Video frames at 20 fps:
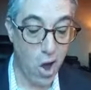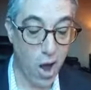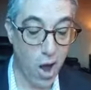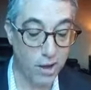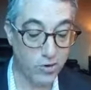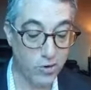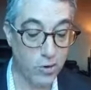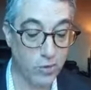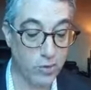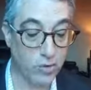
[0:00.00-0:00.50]

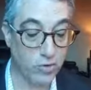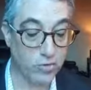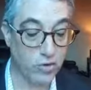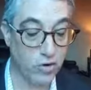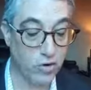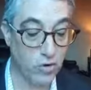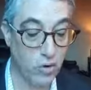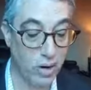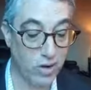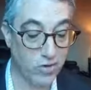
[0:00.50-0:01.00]
I know there's
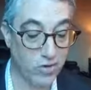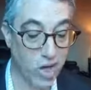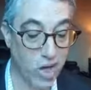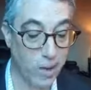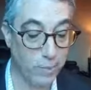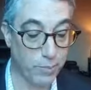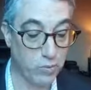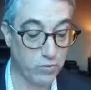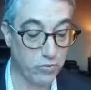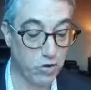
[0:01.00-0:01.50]
a great
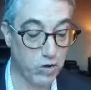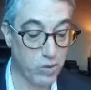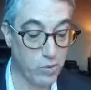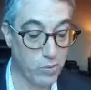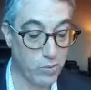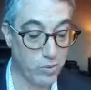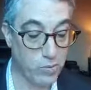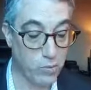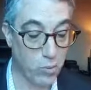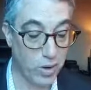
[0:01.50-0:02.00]
opportunity
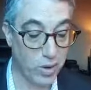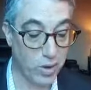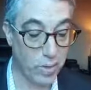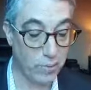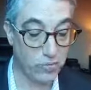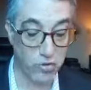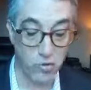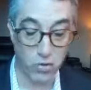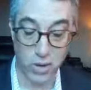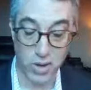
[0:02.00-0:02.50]
with what
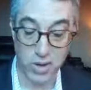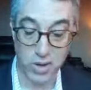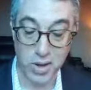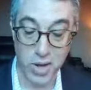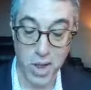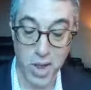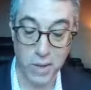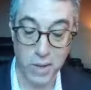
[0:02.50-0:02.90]
I'm doing,